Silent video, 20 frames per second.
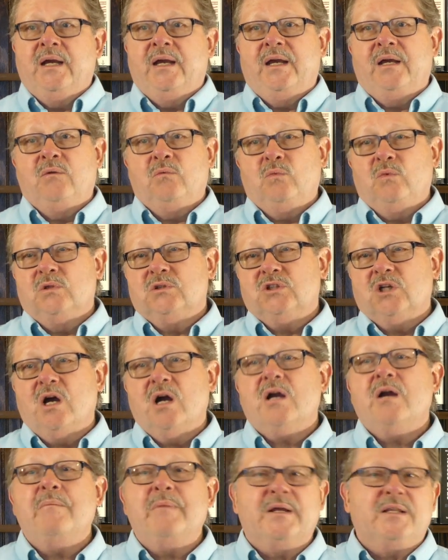And we'll
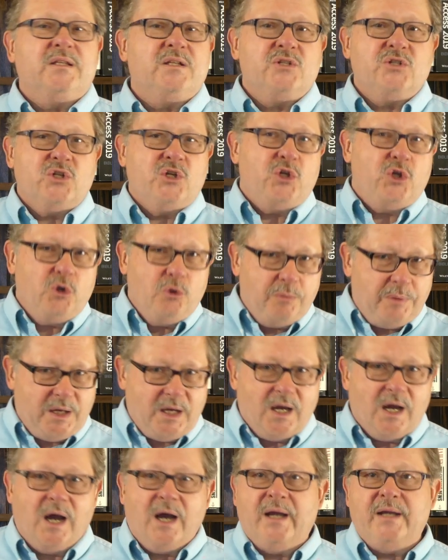talk about this
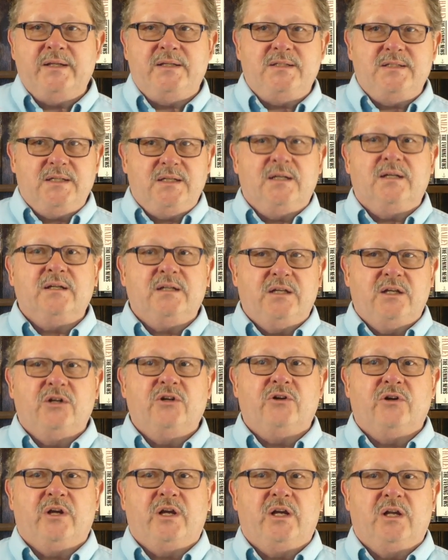cubing idea
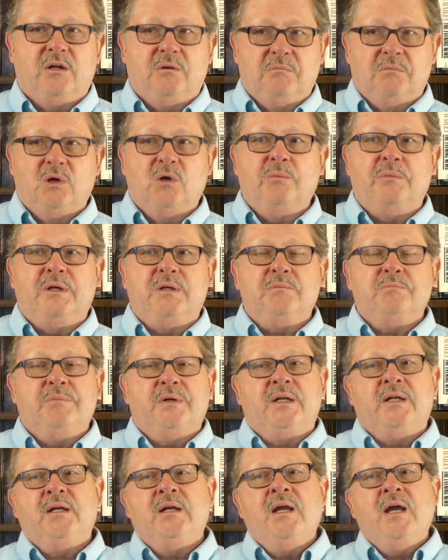here in a moment,
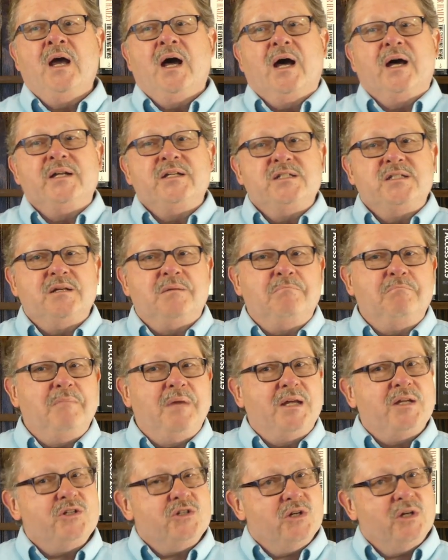but a
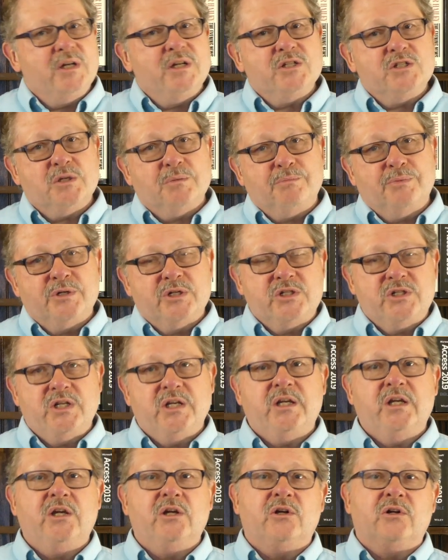dimension is a
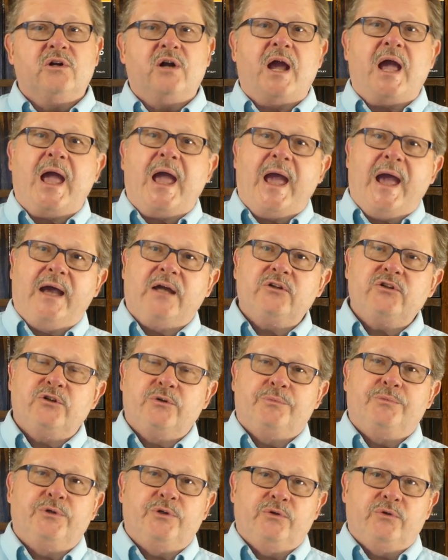particular
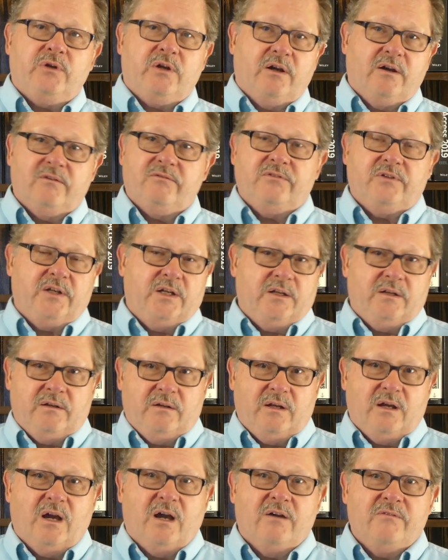attribute
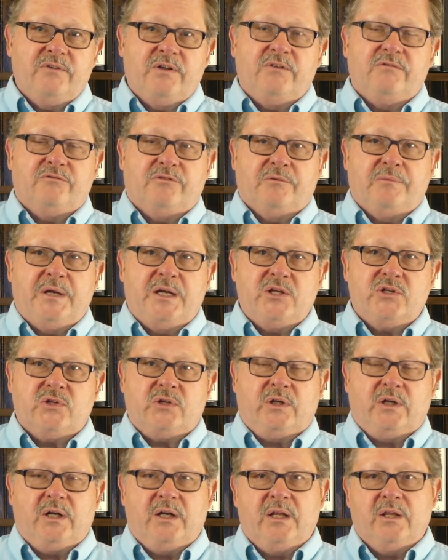of
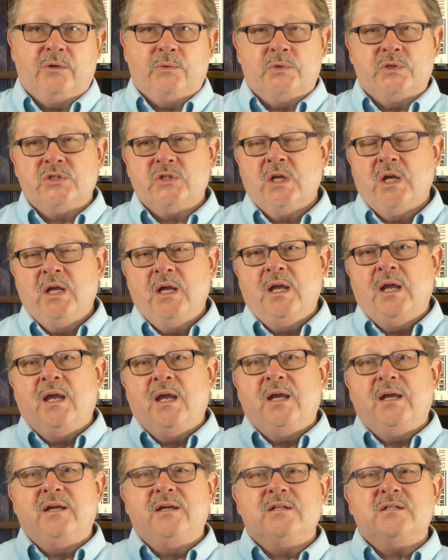information. In other words,
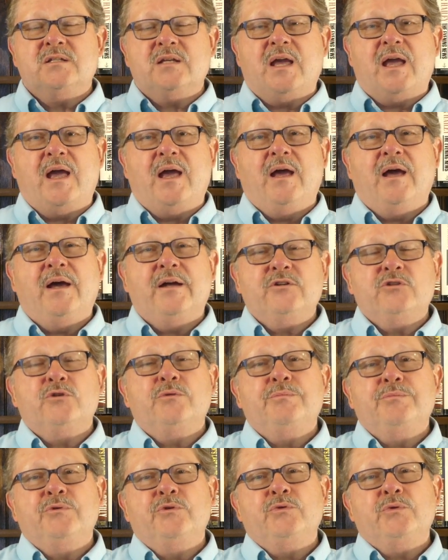an
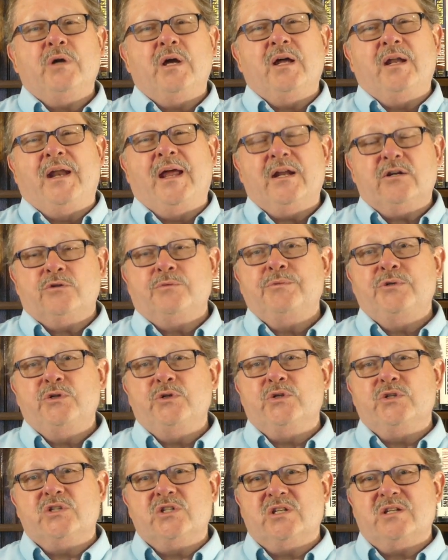attribute
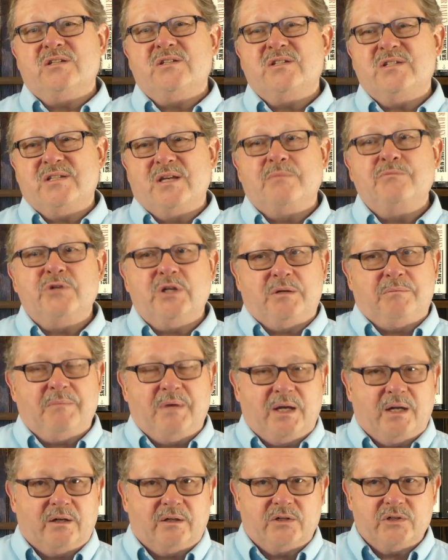is subject
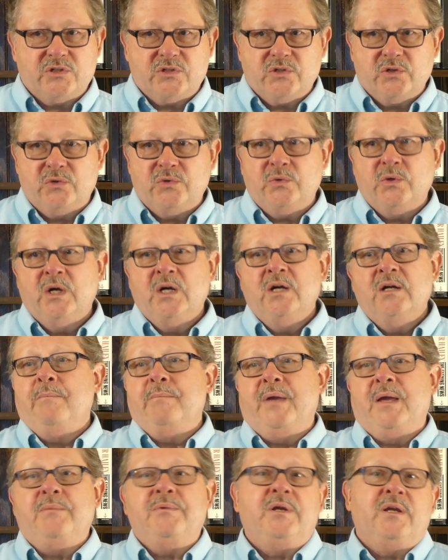matter. So
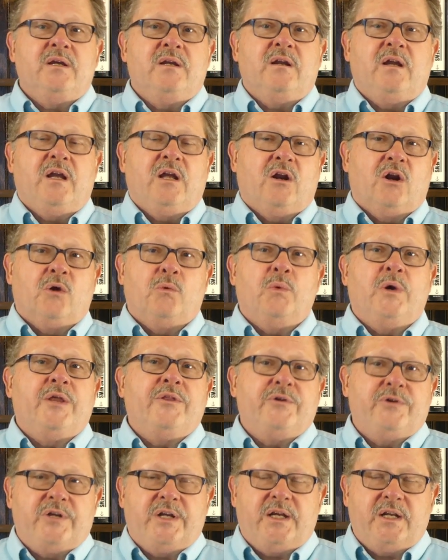maybe in our
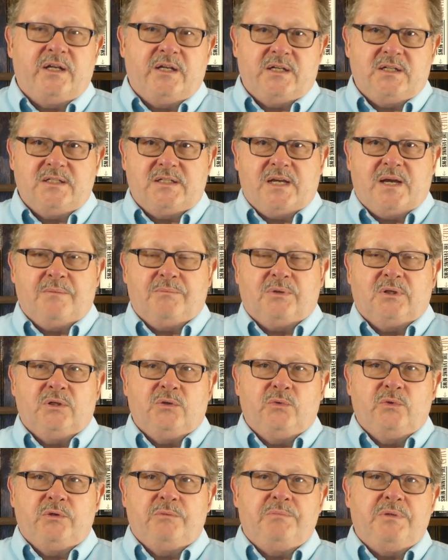weather data example, it
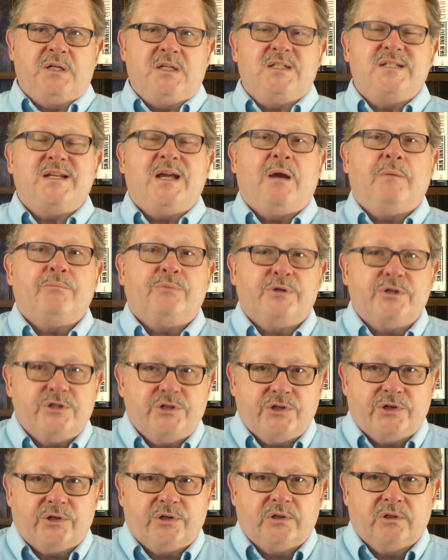would be
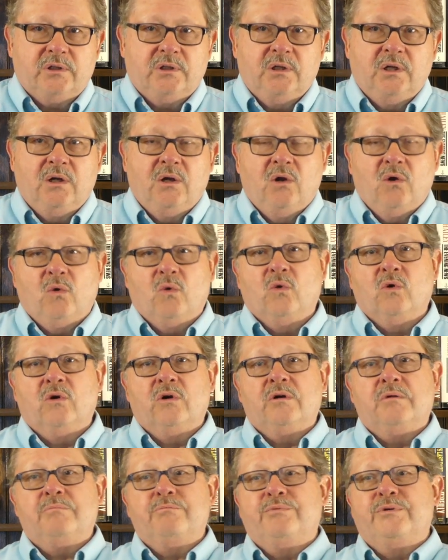temperature
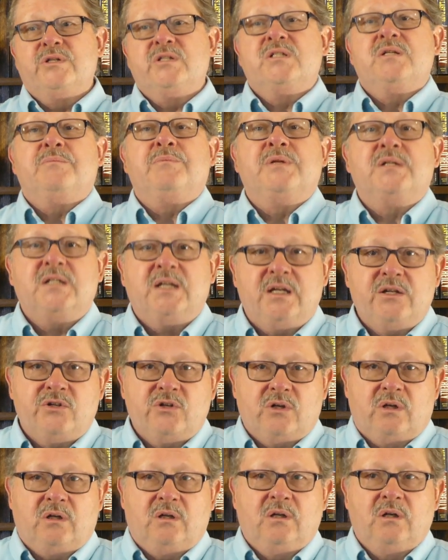or
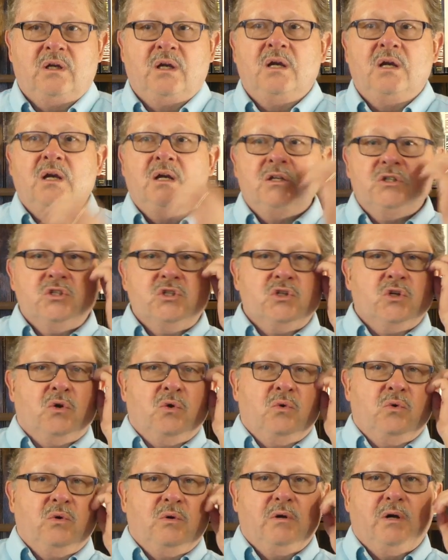precipitation.
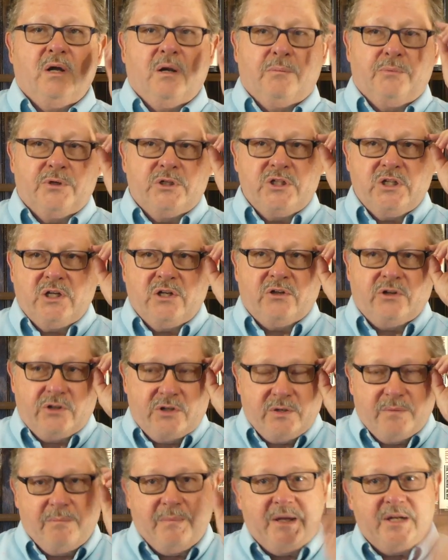So a particular
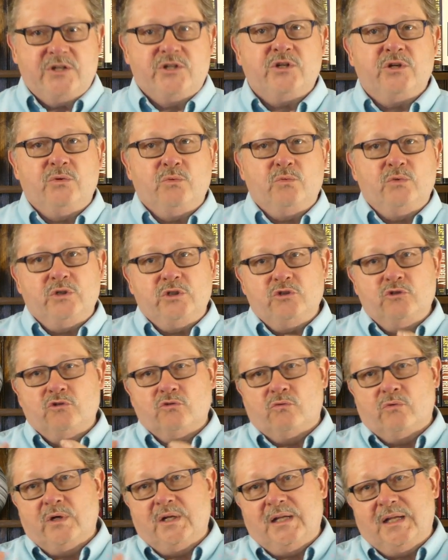dimension would
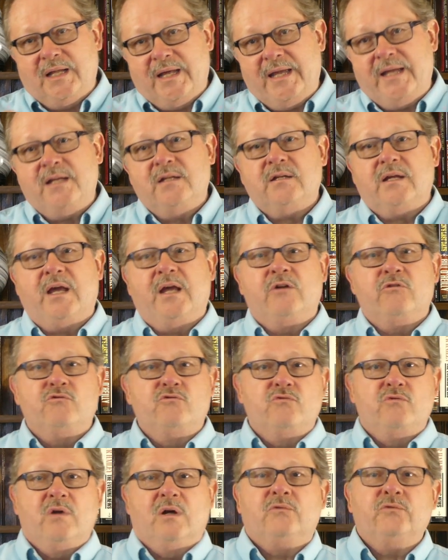relate and
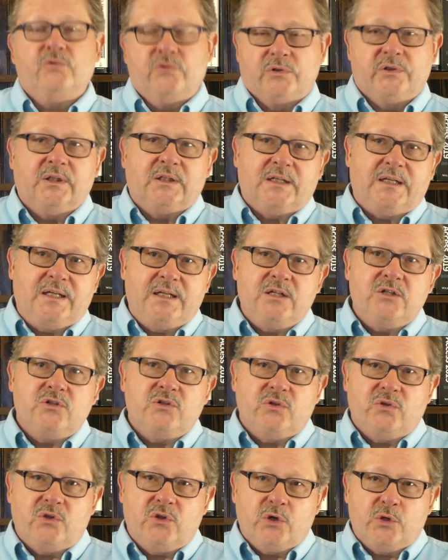drill
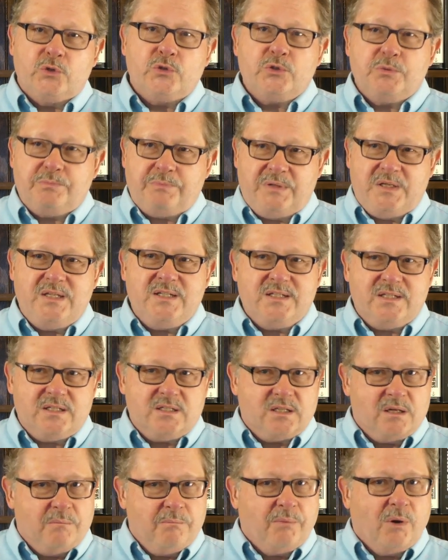into those
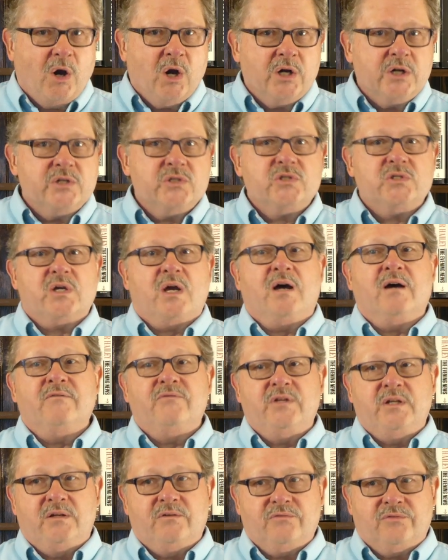pieces and parts of
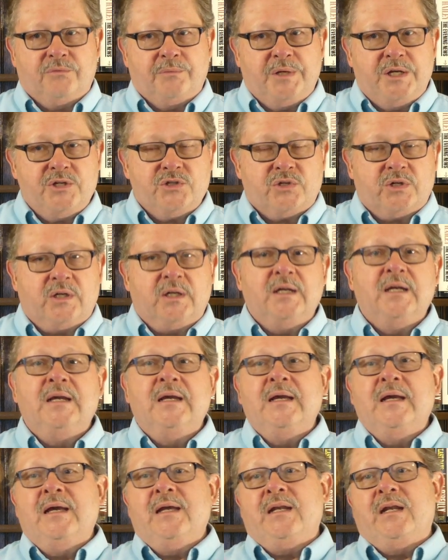the information.
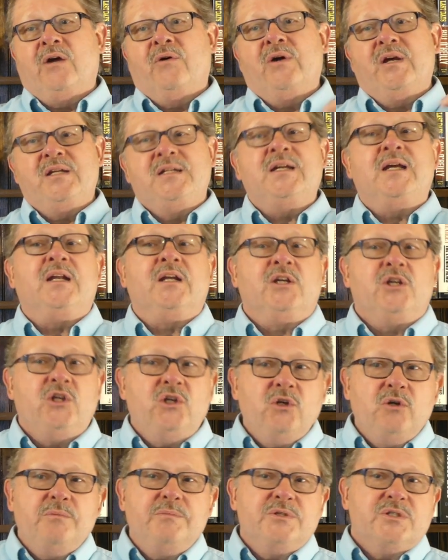Now, a data
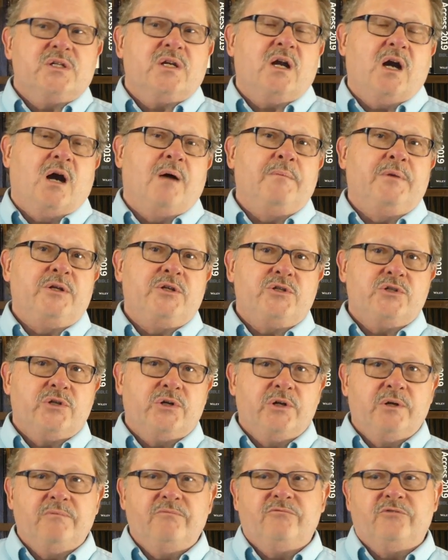cube is a common
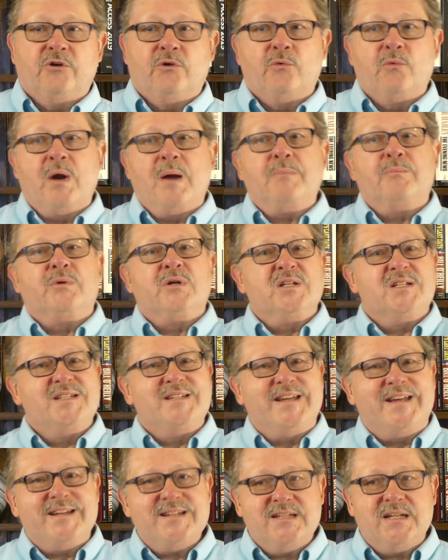term for
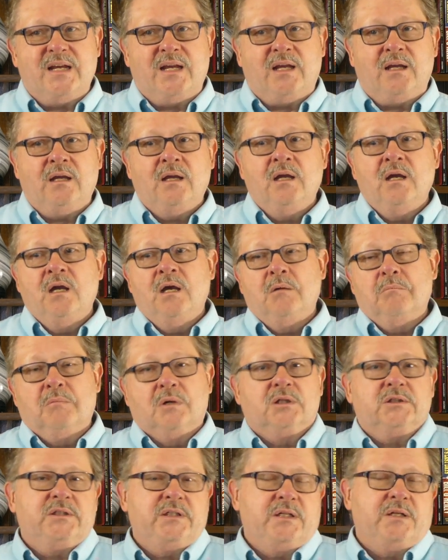representing
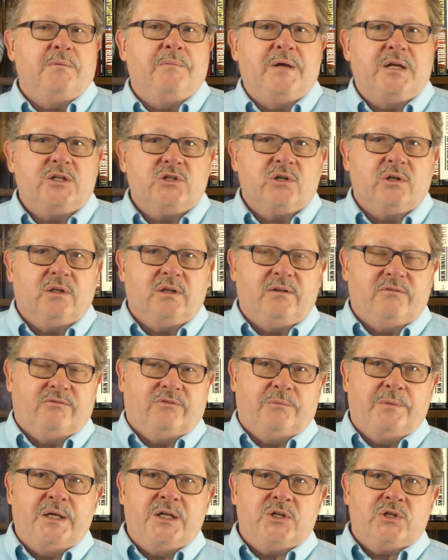multidimensional
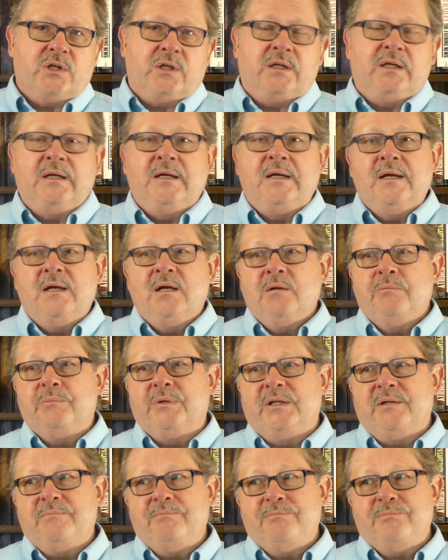information,
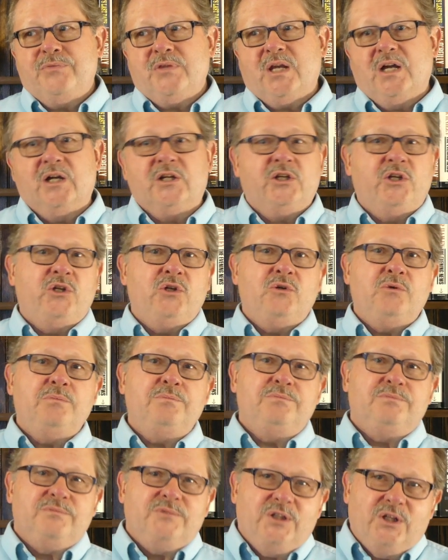but a
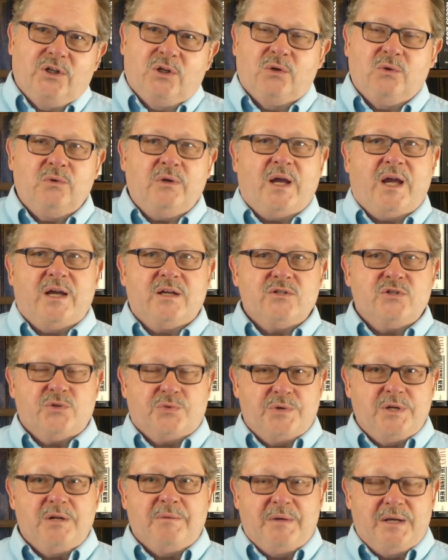cube, has
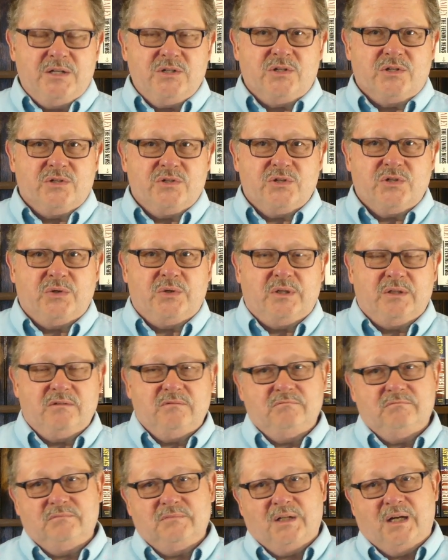3 dimensions to it:
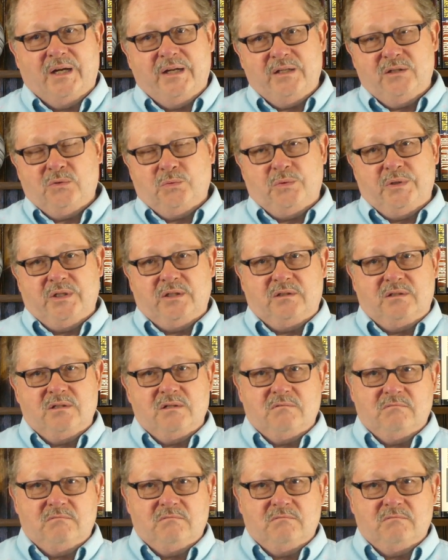height, width,